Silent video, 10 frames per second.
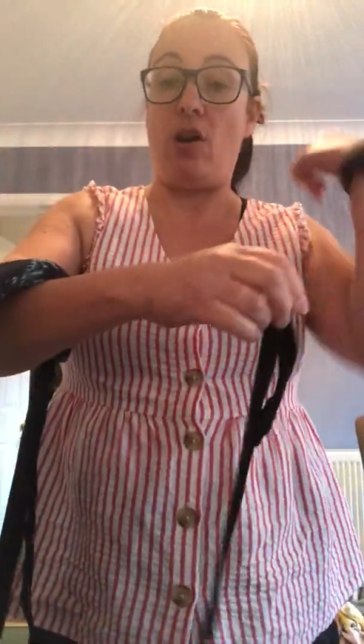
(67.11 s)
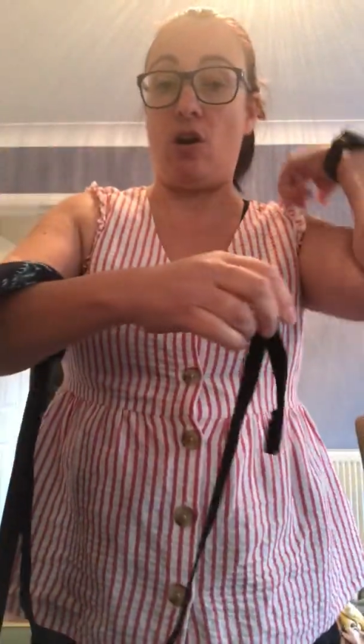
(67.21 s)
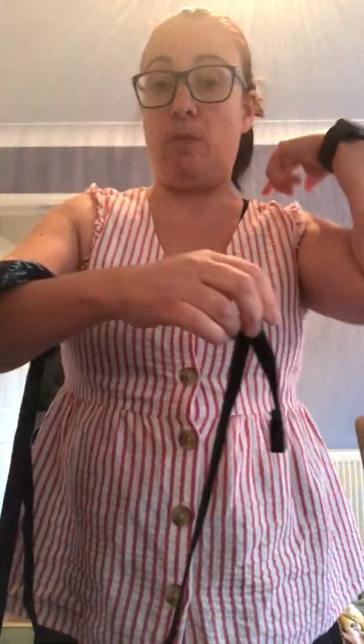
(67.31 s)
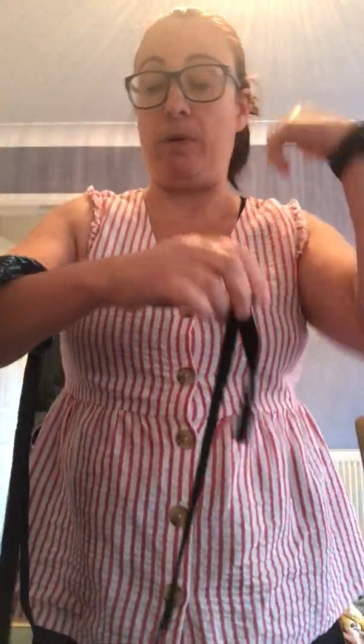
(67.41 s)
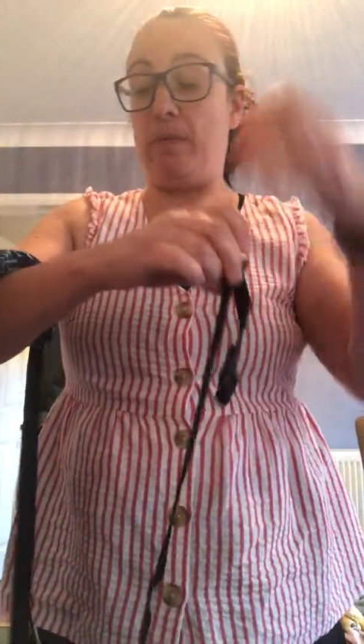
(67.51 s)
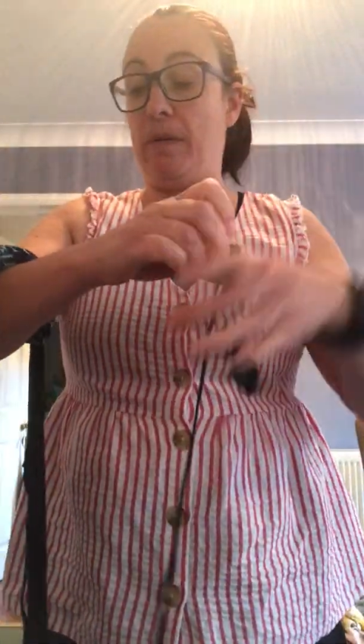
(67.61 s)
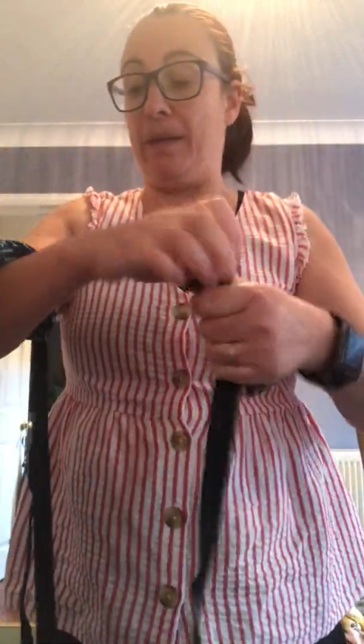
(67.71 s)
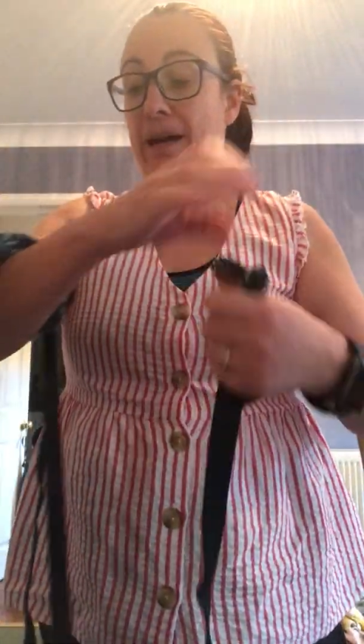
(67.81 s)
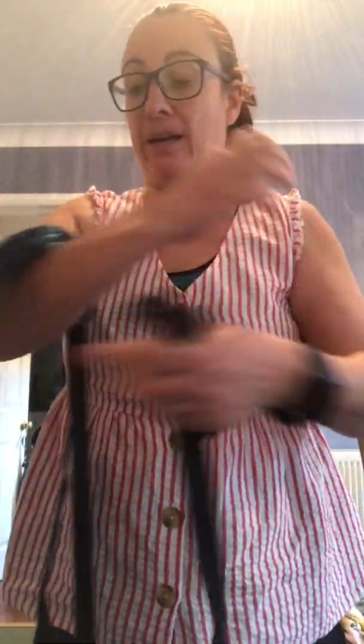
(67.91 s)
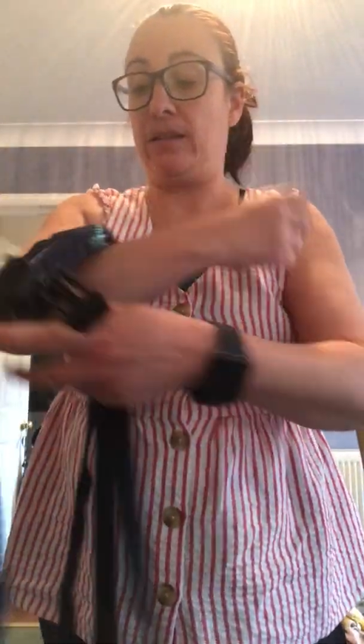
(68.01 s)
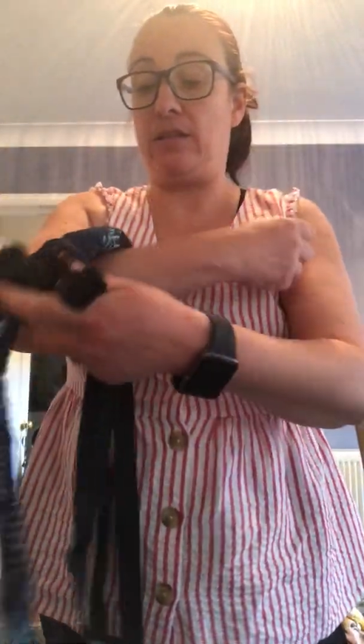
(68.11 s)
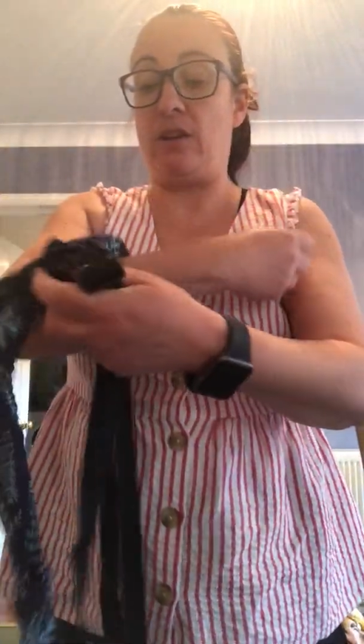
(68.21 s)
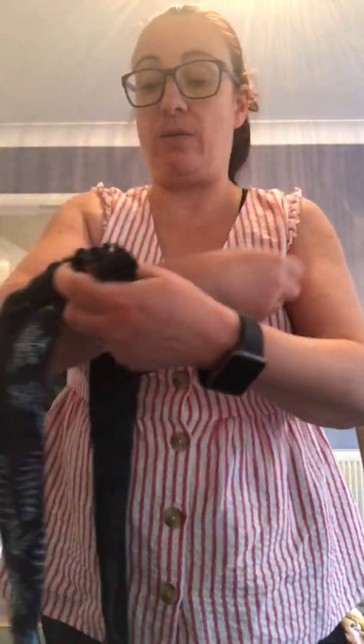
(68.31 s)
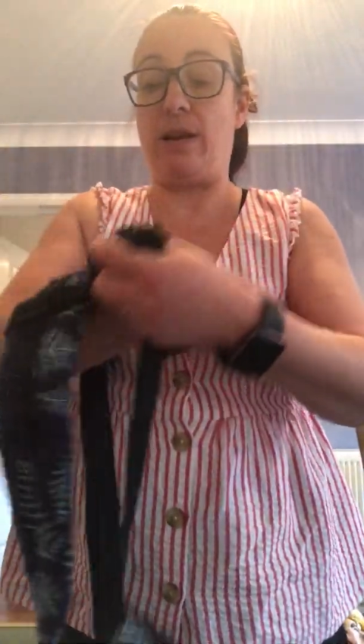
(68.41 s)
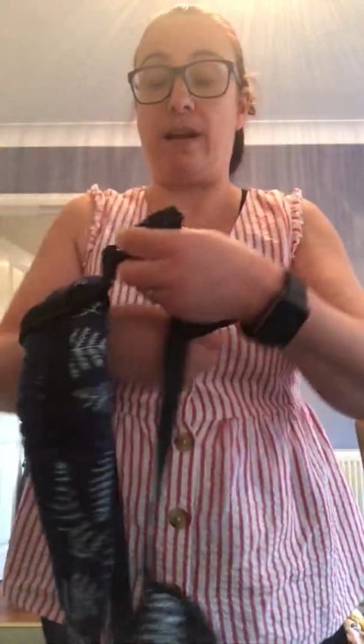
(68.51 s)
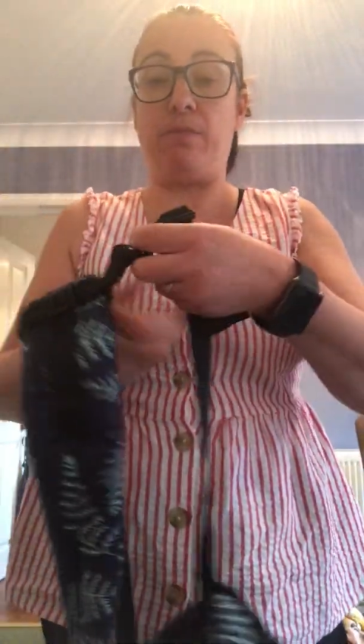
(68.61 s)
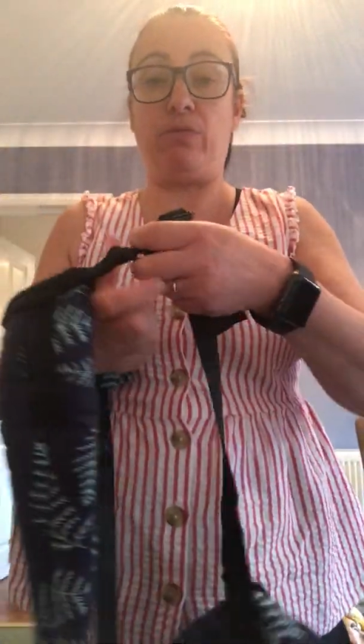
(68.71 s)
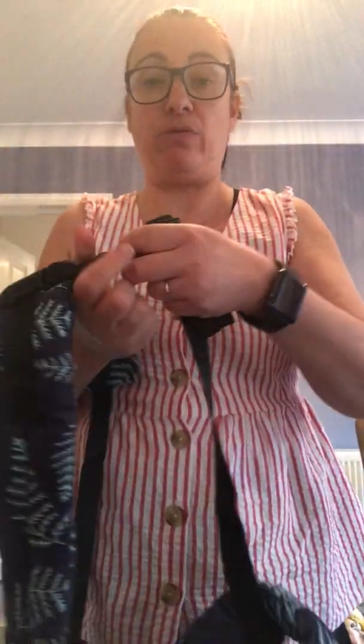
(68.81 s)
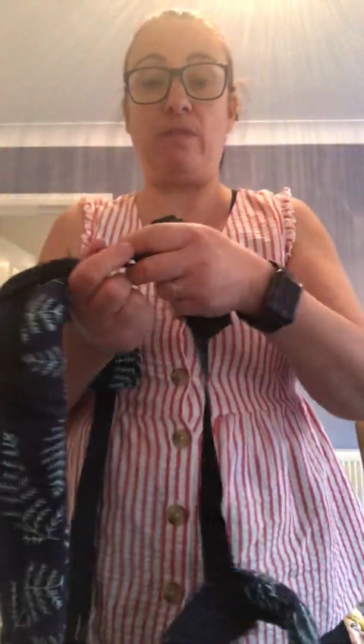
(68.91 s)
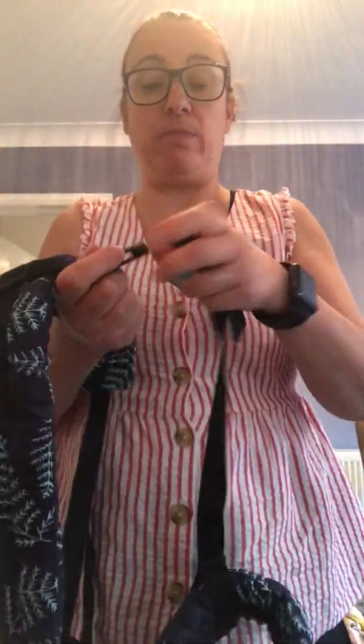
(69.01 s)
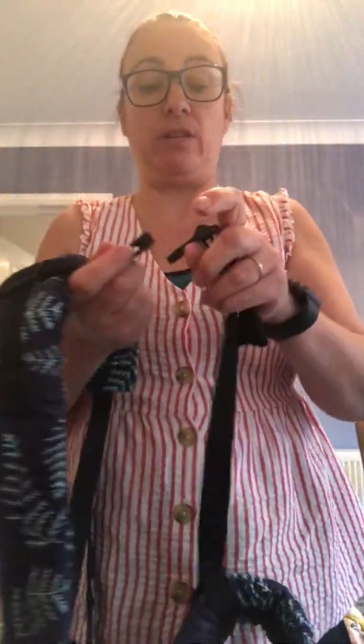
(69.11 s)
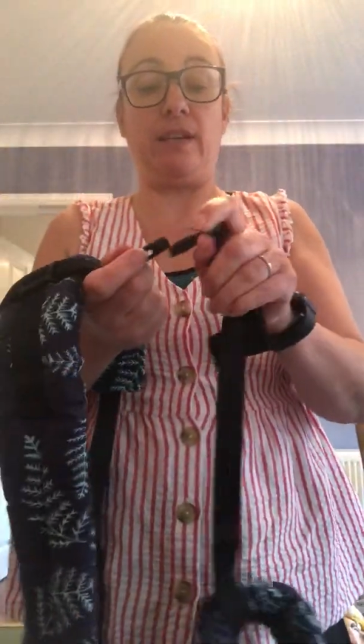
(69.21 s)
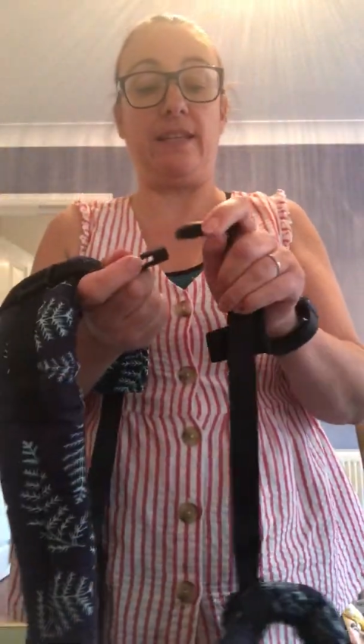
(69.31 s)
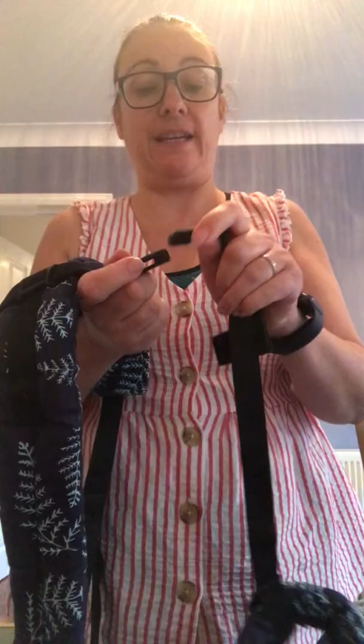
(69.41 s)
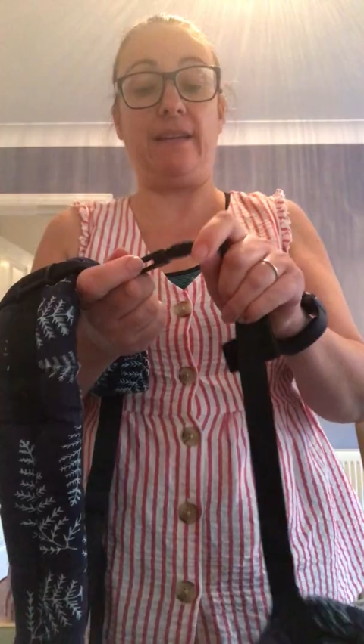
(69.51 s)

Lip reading: up on my back, so I pre-plug it